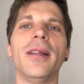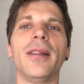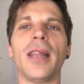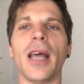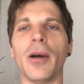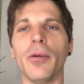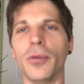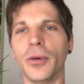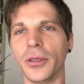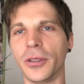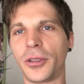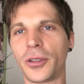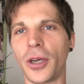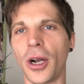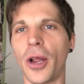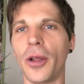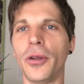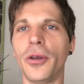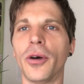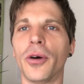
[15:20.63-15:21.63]
That will
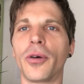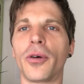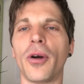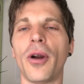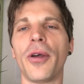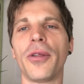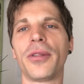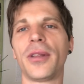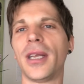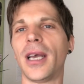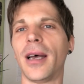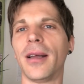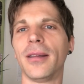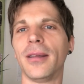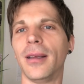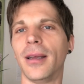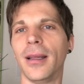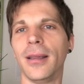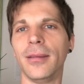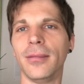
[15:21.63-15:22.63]
slow your growth
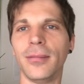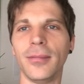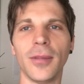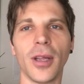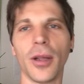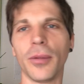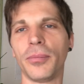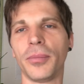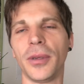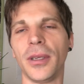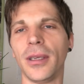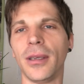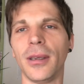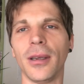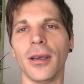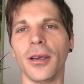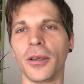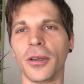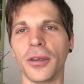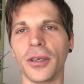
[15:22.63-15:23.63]
down and not be
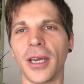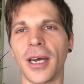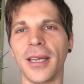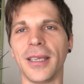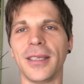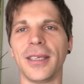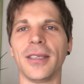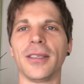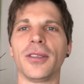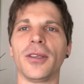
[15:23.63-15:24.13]
a good idea.